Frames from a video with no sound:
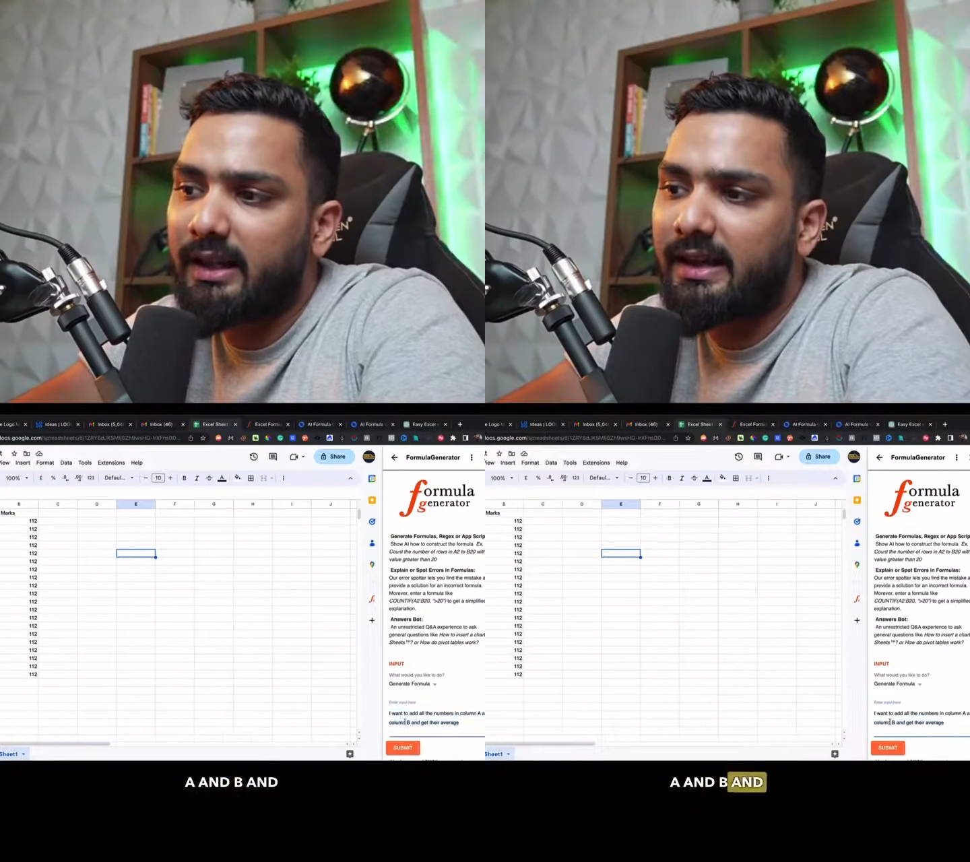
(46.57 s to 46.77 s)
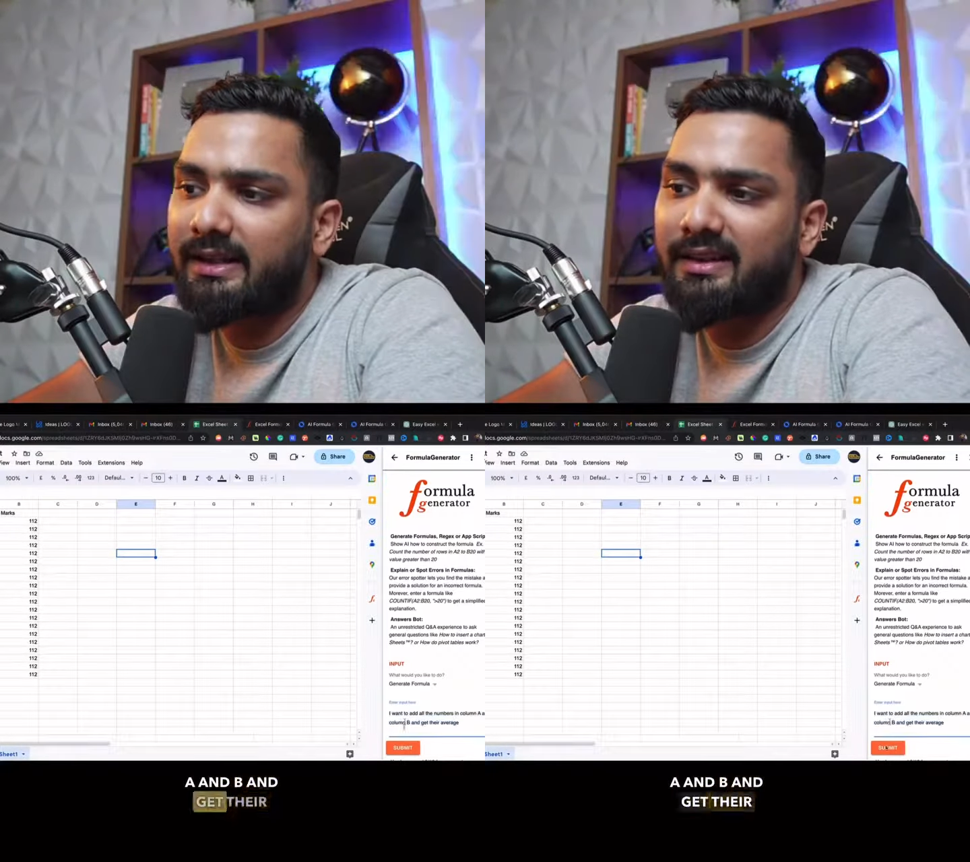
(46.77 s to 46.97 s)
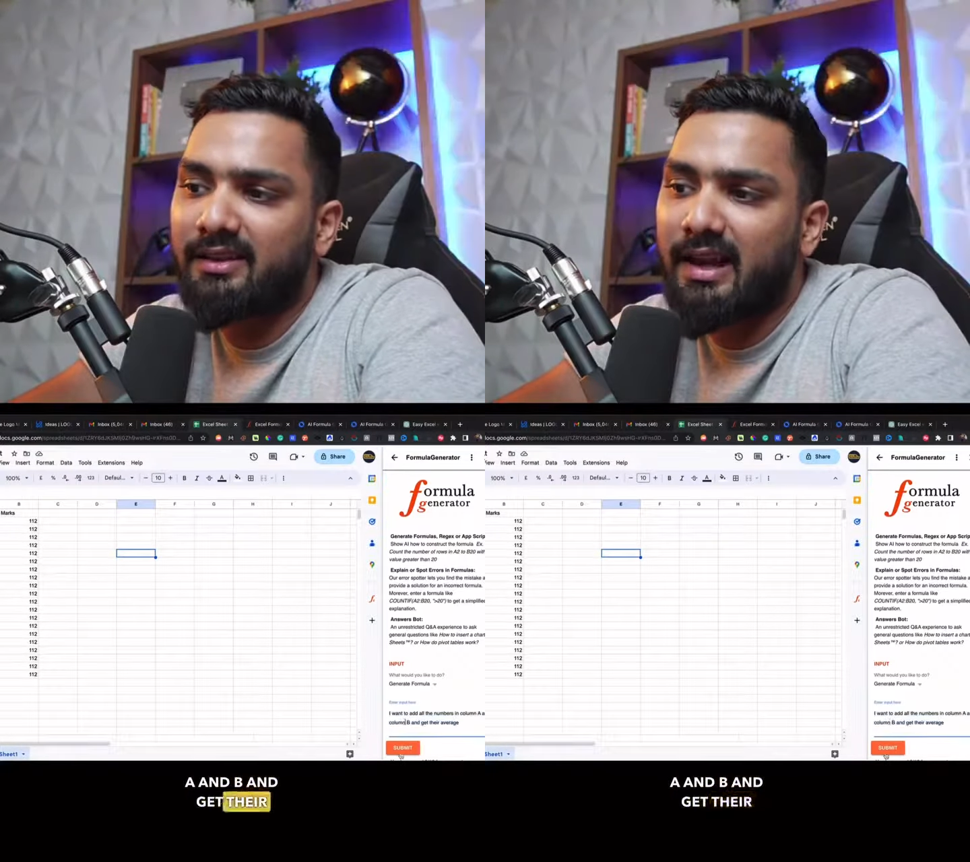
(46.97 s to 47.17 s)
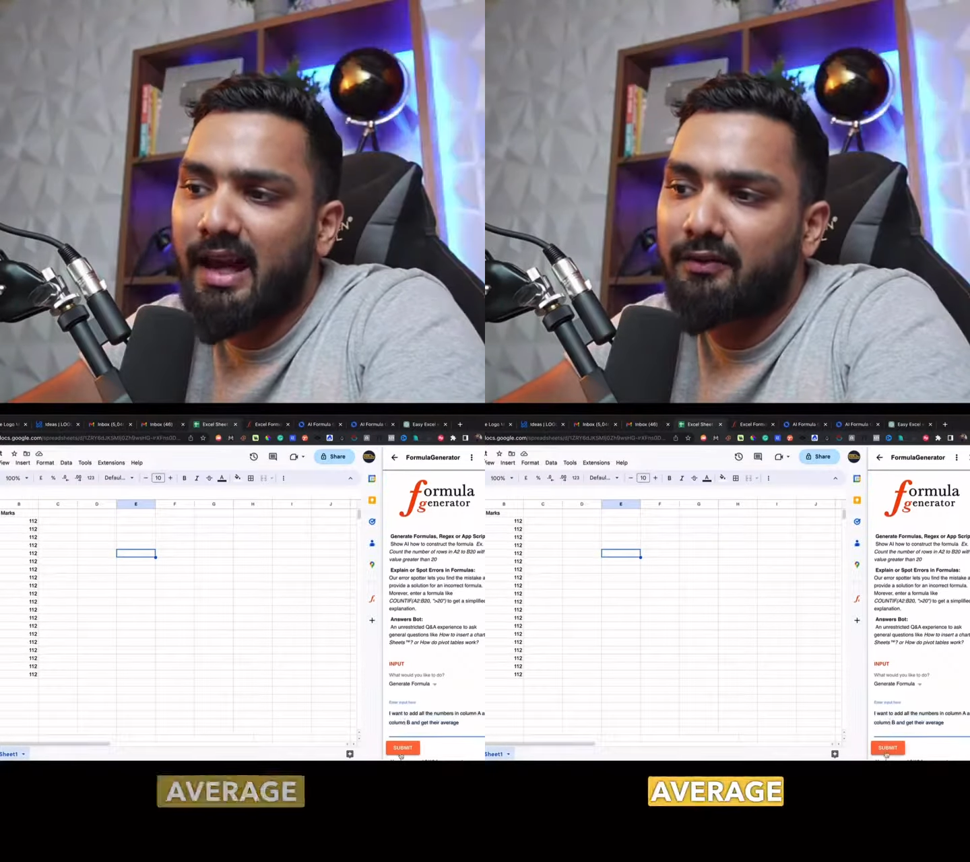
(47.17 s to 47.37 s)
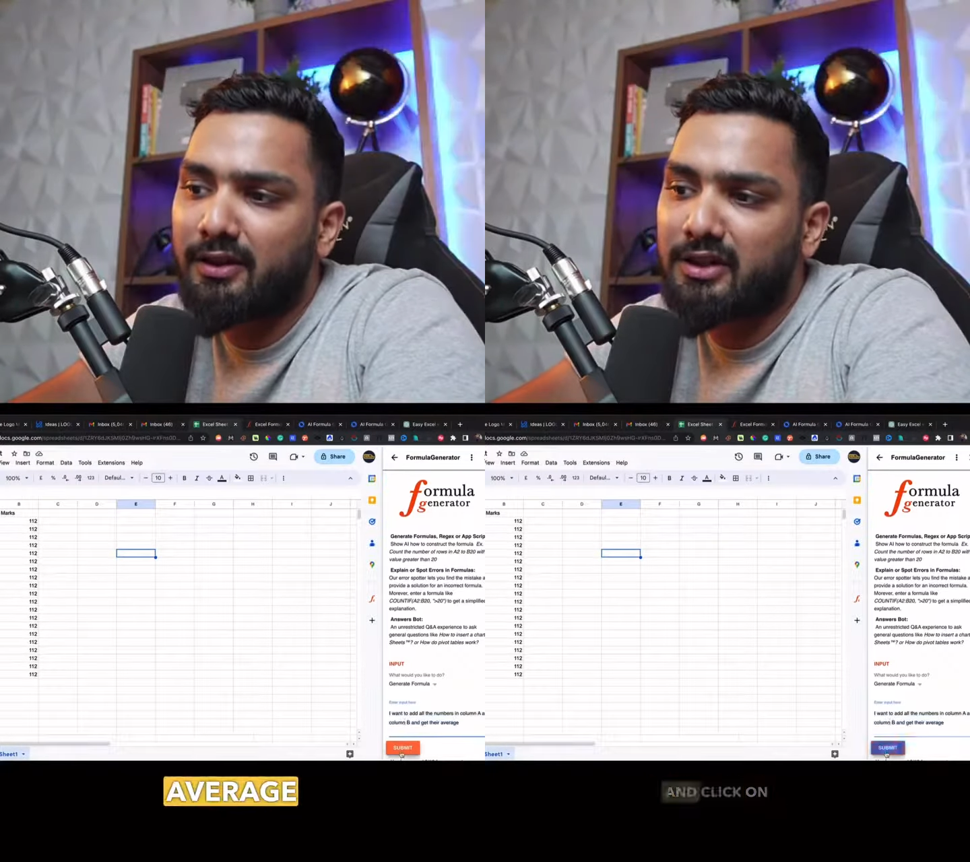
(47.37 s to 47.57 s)
and get their
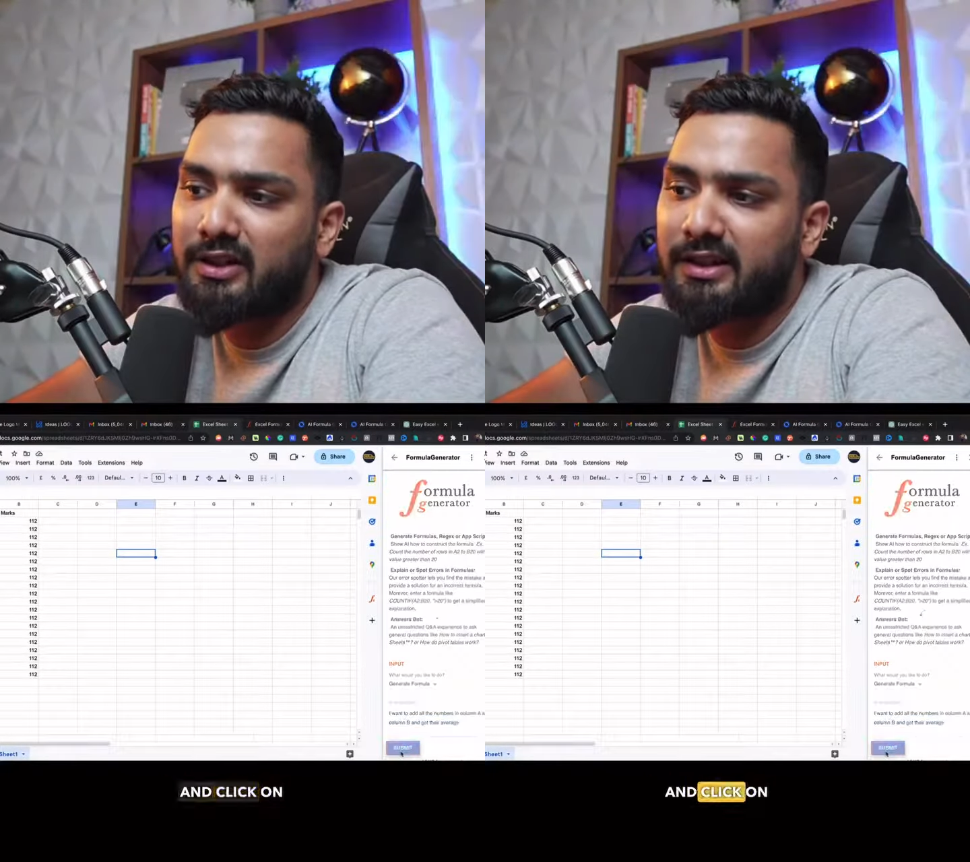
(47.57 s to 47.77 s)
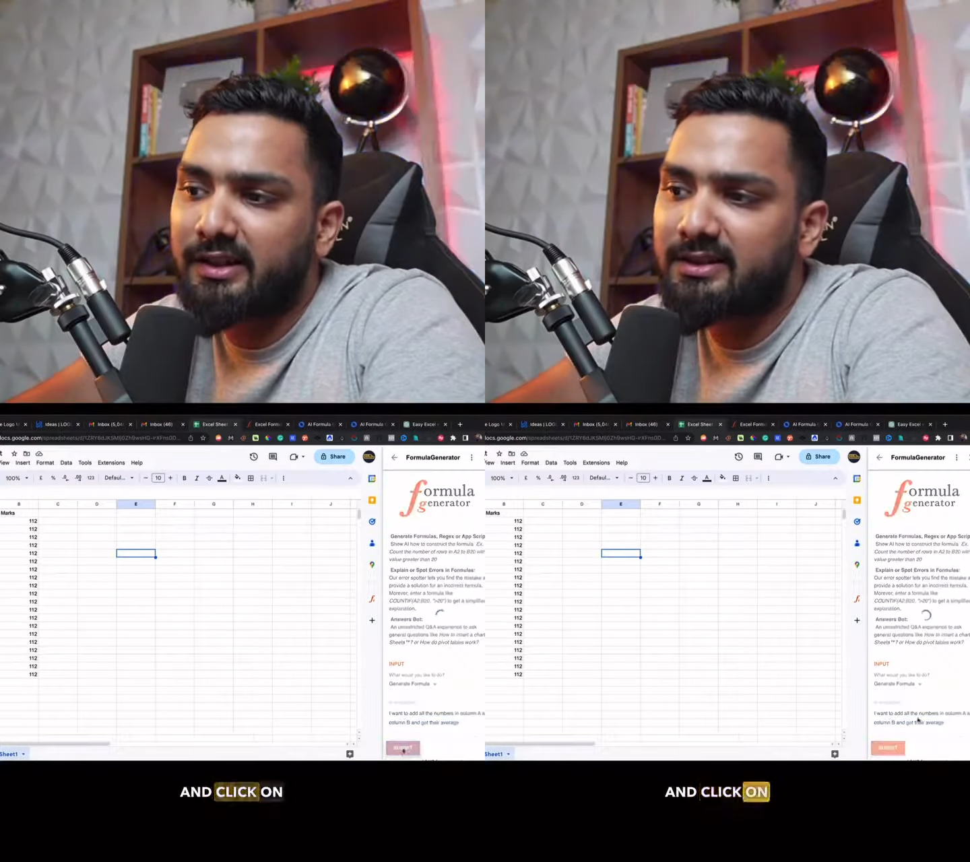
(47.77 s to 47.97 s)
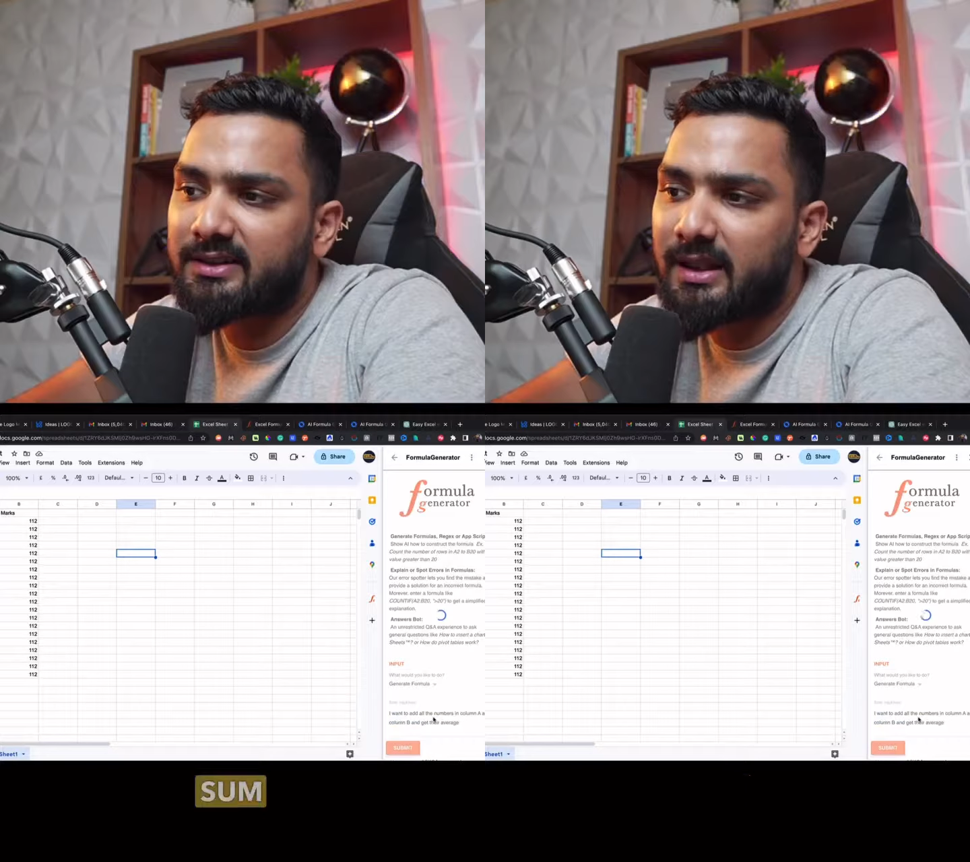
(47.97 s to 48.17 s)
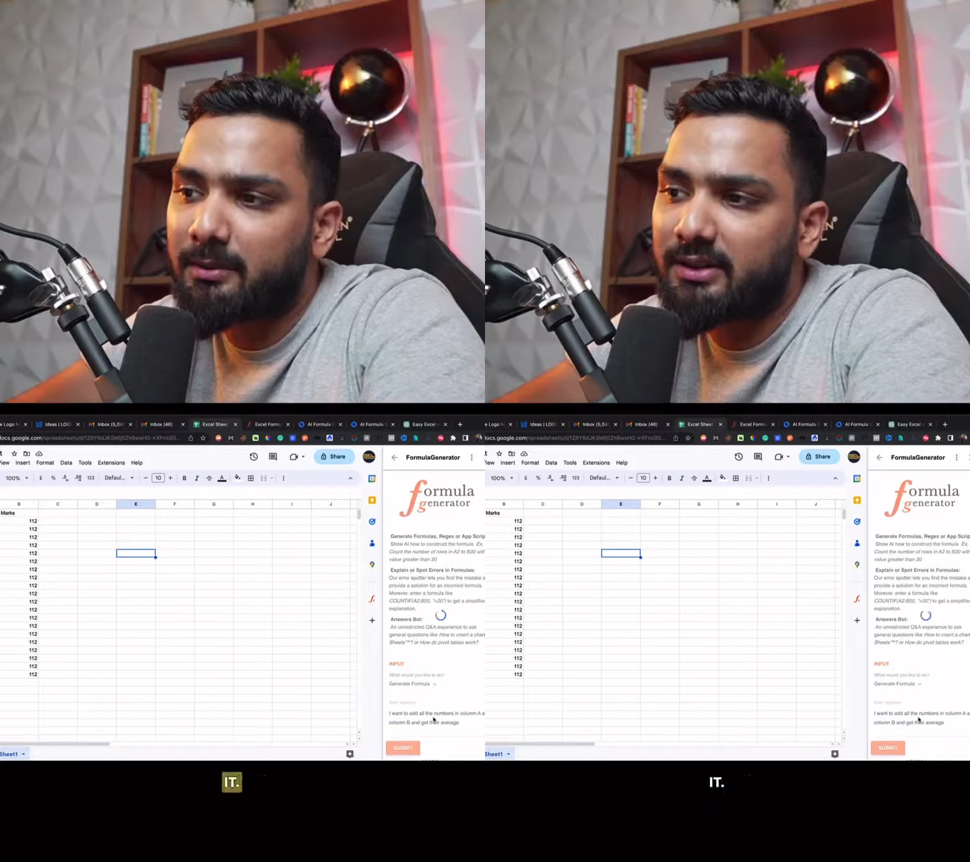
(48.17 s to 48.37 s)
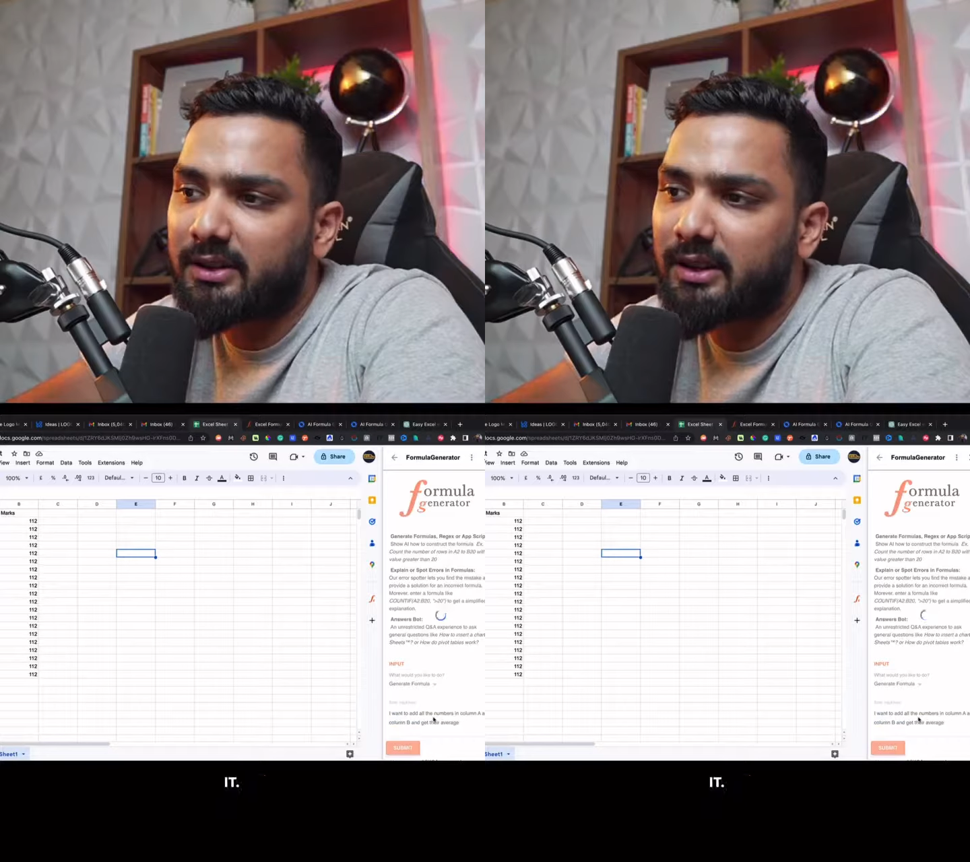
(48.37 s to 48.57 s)
average, and click on
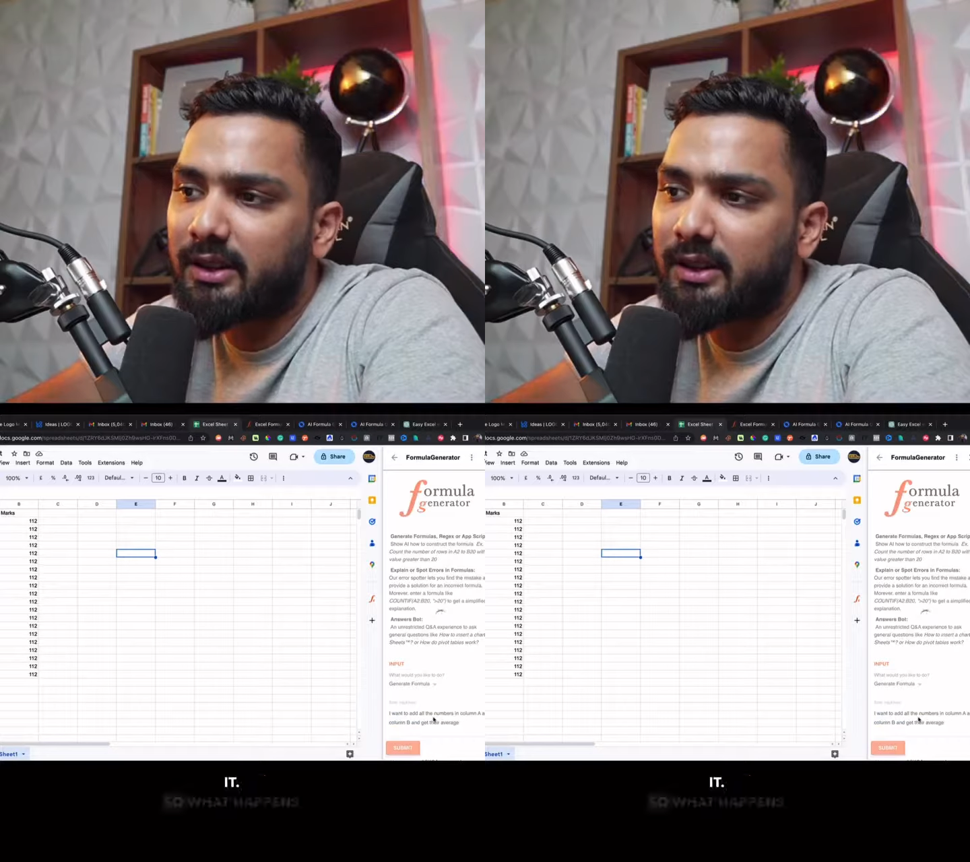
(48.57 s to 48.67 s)
submit.